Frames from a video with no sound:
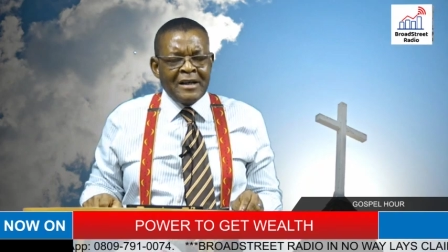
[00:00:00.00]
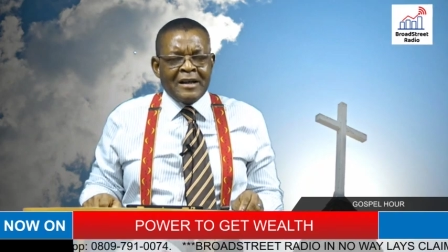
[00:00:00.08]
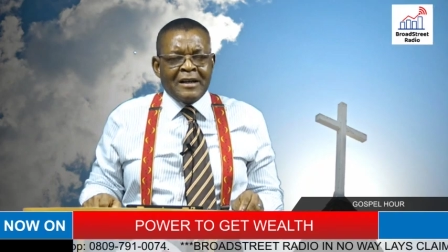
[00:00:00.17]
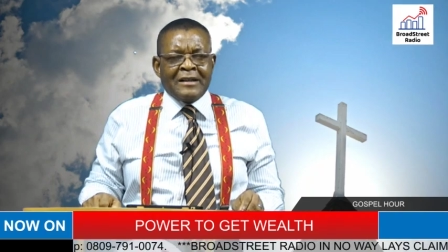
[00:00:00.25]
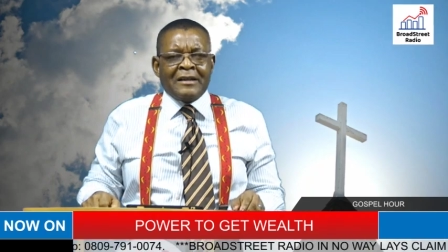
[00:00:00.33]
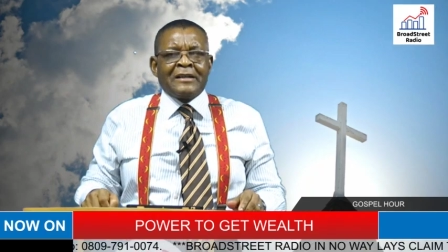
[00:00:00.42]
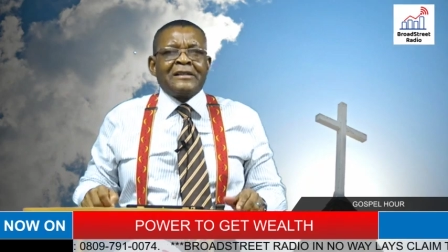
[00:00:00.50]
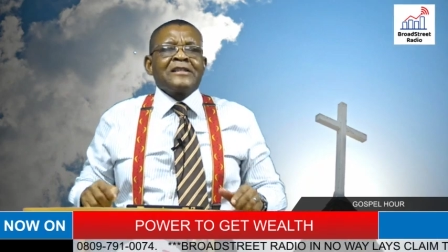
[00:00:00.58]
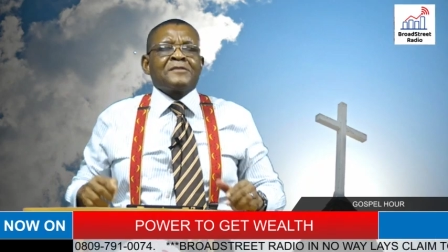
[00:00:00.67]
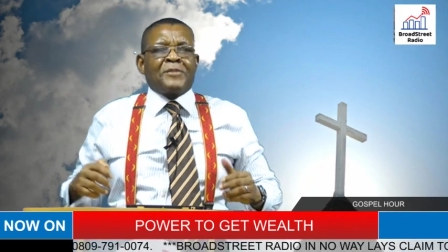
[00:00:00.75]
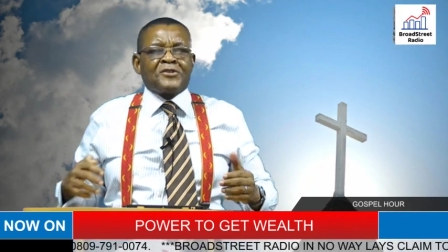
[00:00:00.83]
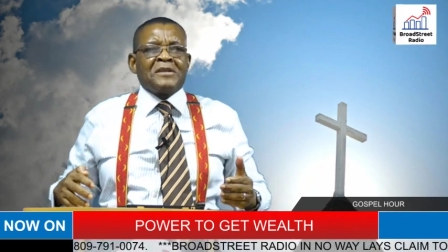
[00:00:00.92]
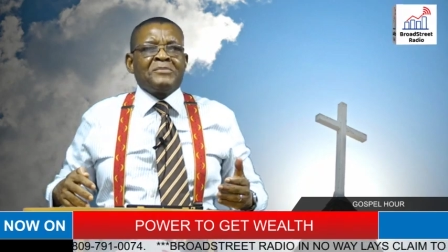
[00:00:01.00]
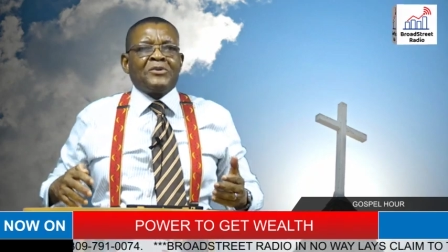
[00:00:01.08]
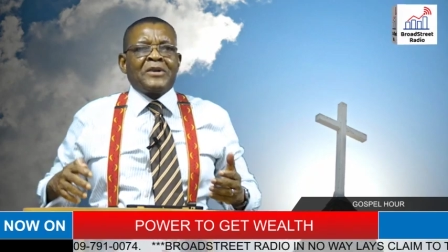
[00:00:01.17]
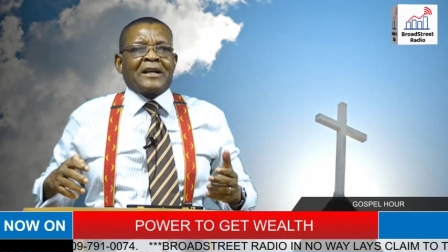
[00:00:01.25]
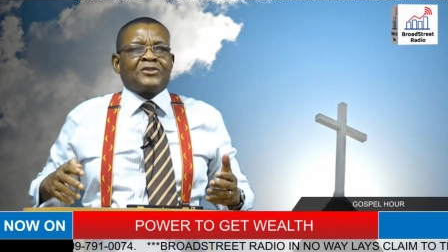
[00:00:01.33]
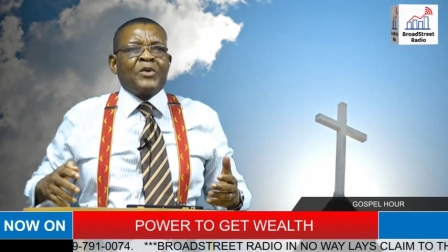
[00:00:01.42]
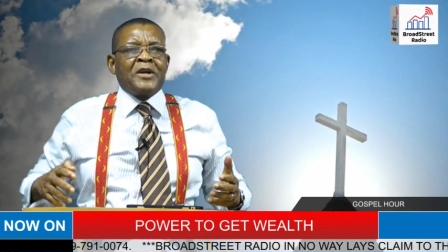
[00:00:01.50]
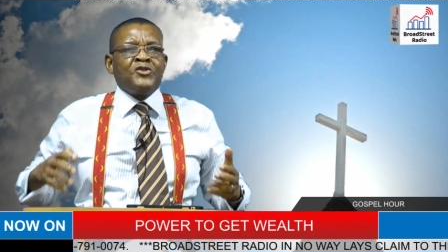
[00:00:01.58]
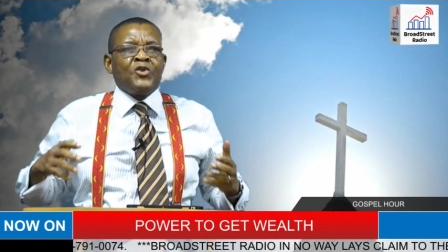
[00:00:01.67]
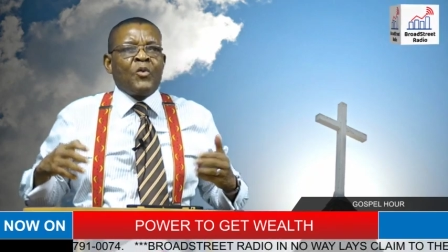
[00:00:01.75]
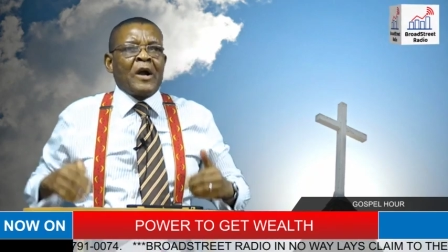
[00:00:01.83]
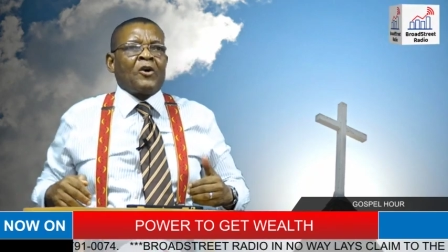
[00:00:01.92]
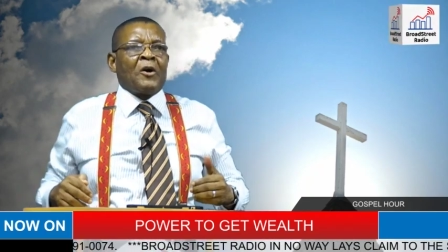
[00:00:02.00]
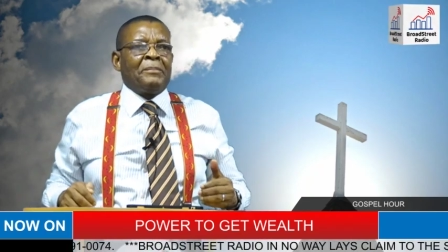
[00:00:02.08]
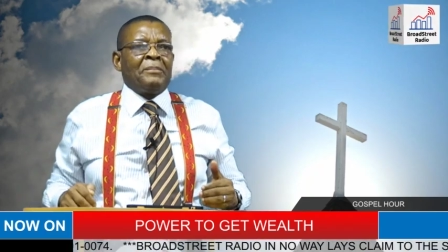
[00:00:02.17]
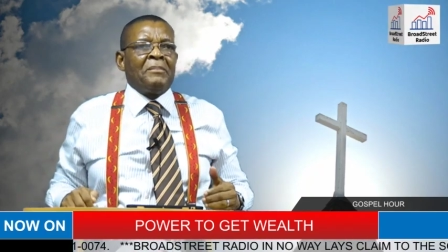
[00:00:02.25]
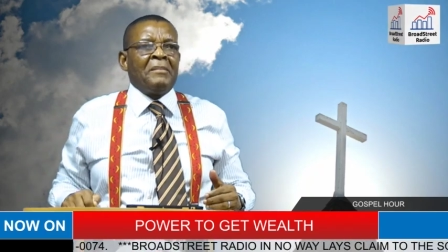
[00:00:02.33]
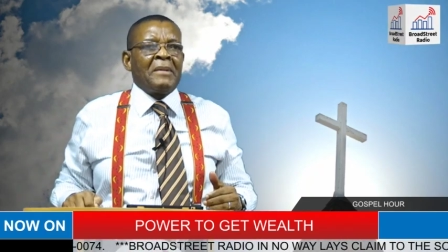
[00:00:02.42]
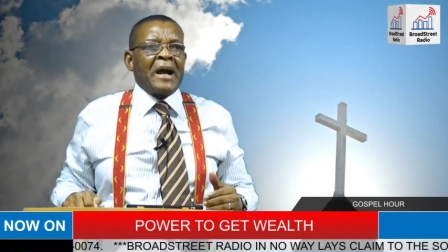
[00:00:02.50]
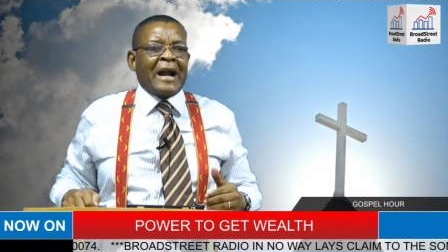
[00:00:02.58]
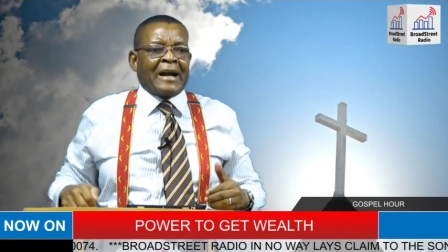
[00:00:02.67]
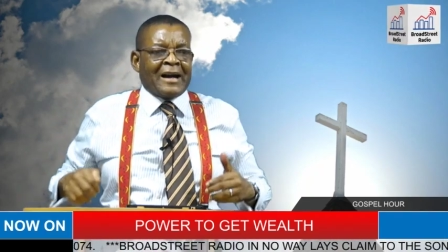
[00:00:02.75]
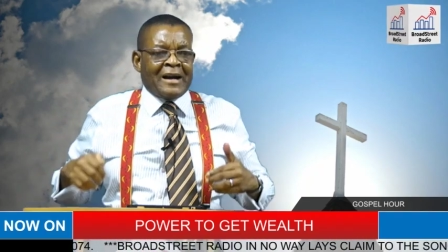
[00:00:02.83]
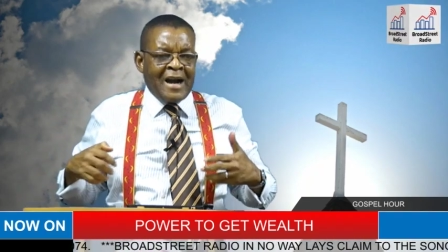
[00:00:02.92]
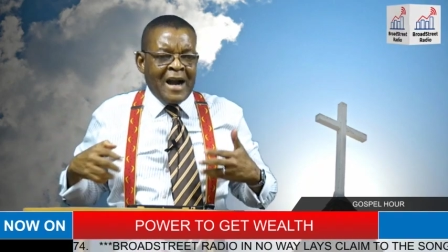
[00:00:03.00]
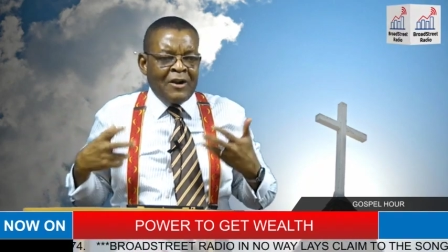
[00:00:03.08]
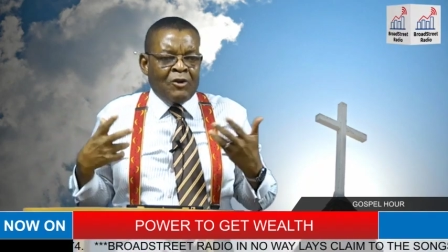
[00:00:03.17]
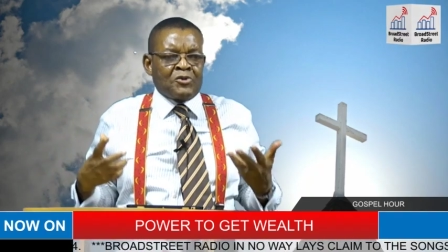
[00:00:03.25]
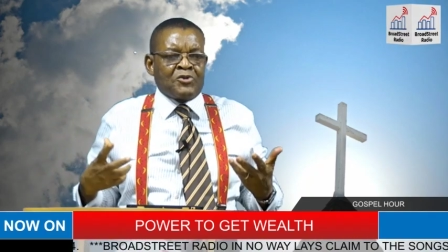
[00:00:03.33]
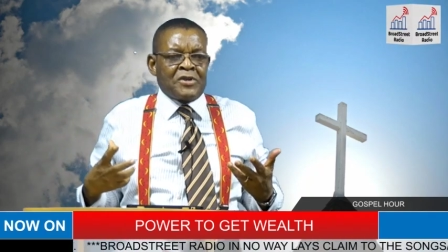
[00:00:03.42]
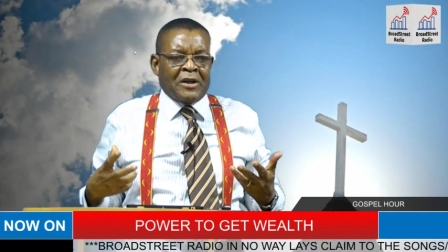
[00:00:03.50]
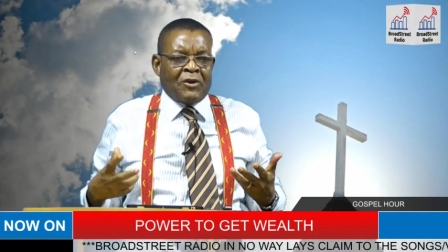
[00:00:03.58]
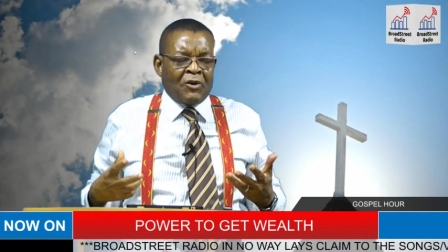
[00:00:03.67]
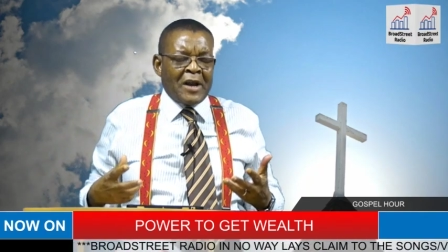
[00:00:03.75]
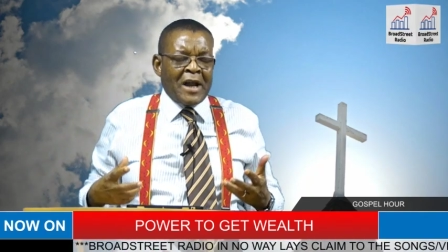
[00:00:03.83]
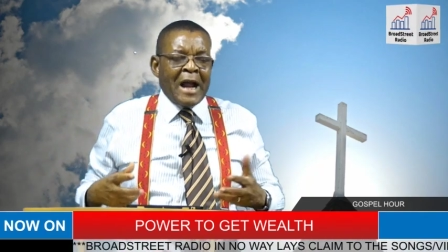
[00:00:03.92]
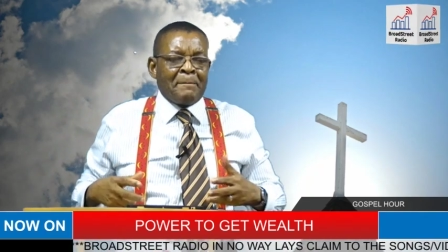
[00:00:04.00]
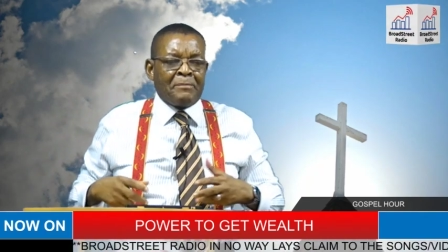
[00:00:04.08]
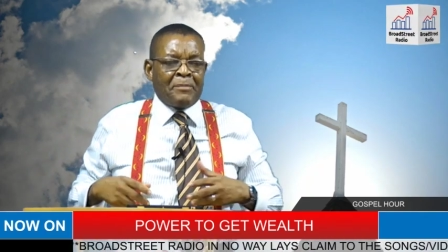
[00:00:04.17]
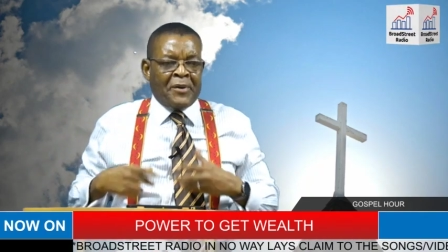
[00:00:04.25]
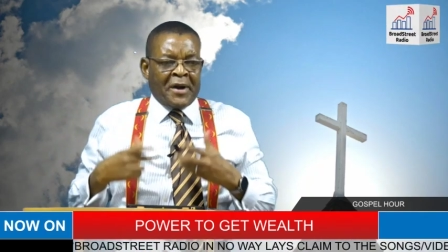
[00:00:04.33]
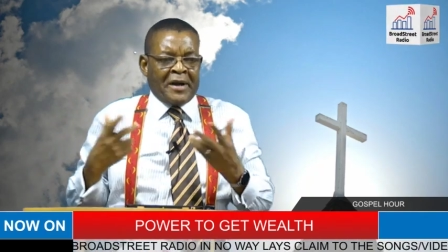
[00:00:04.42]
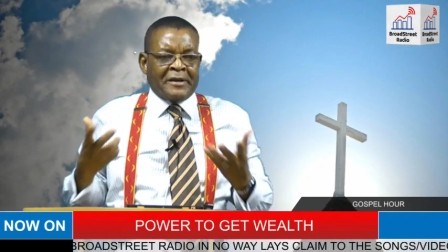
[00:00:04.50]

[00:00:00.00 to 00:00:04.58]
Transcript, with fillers: It is possible that when you wake up and cry unto the Lord and pray,